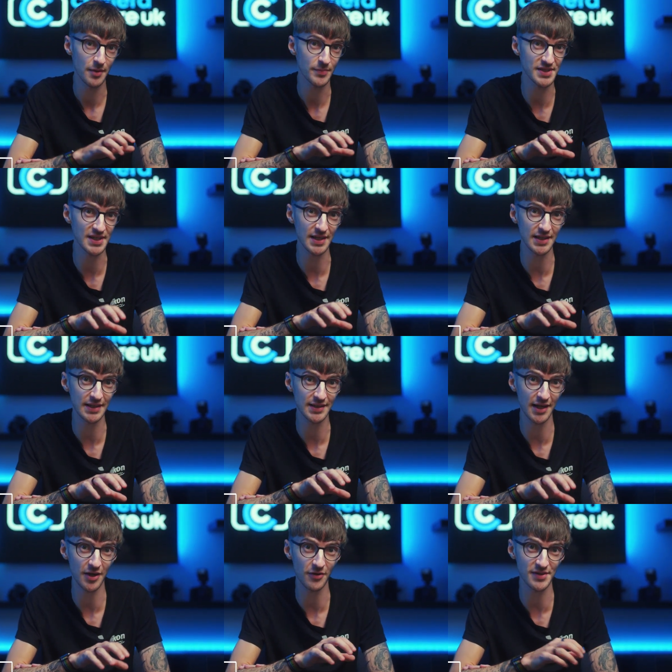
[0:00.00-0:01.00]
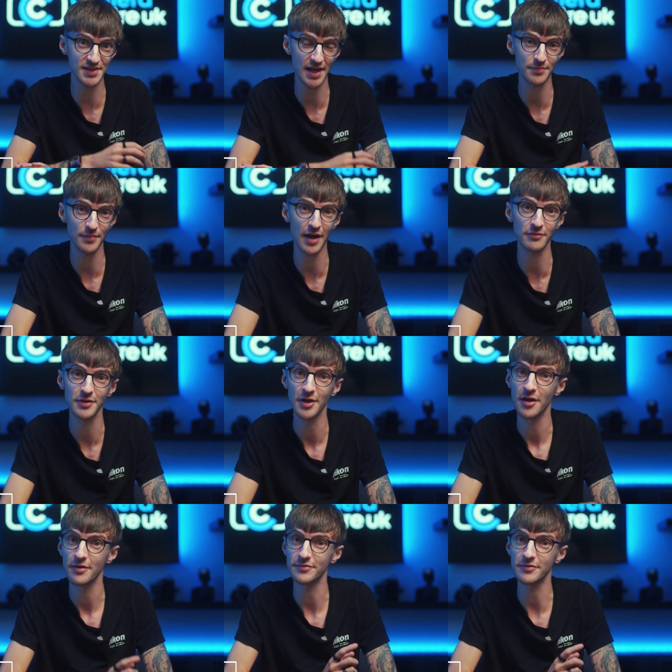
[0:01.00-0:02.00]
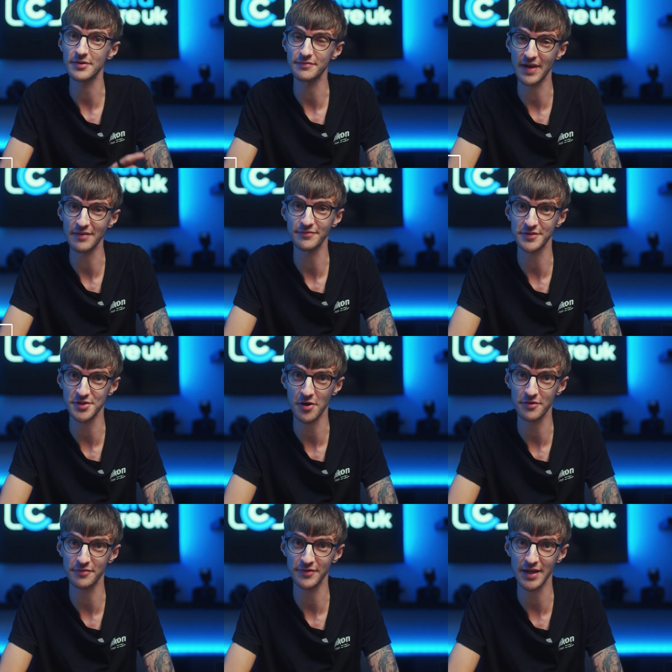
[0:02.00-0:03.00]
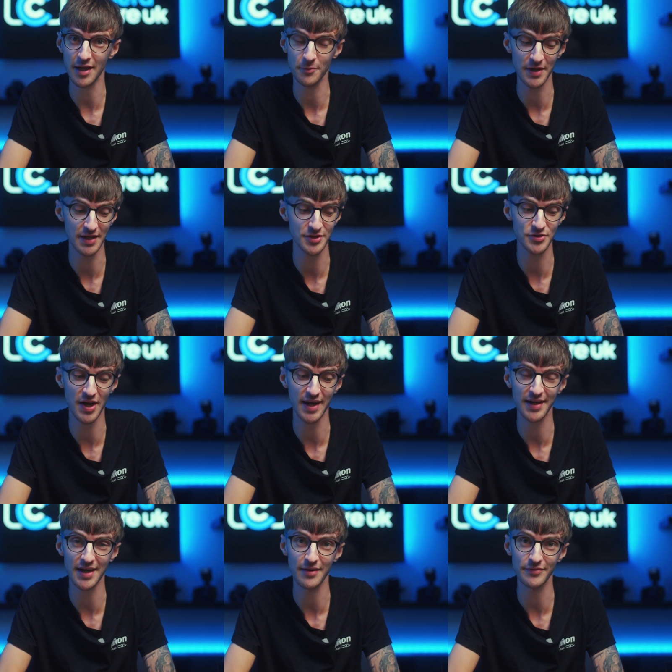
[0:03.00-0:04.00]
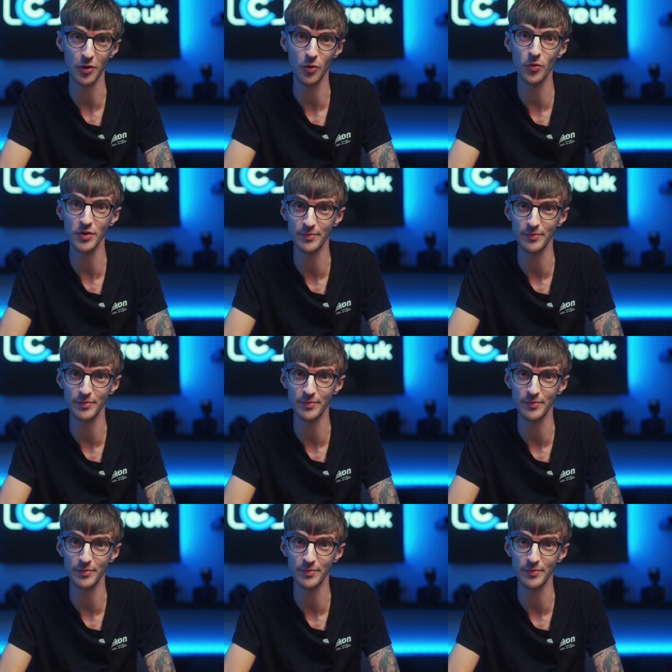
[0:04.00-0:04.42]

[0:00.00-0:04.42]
particularly Nikon Z mount for event photography, and we're going to try and cover all